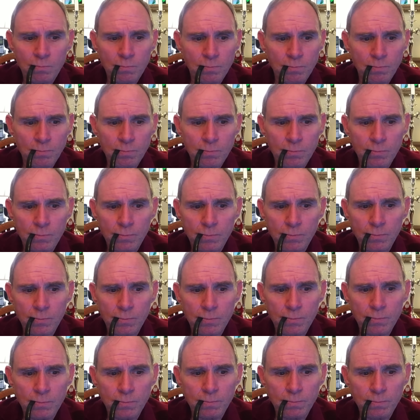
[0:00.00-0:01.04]

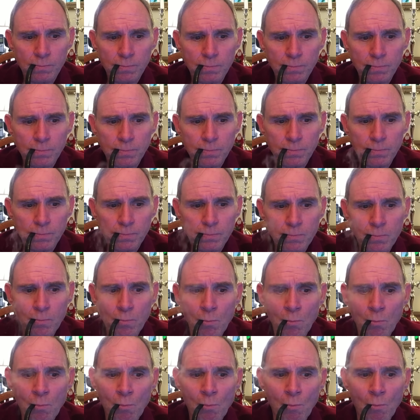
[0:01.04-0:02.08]

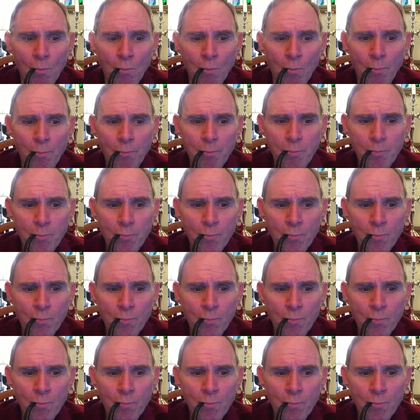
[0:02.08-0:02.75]
(silence)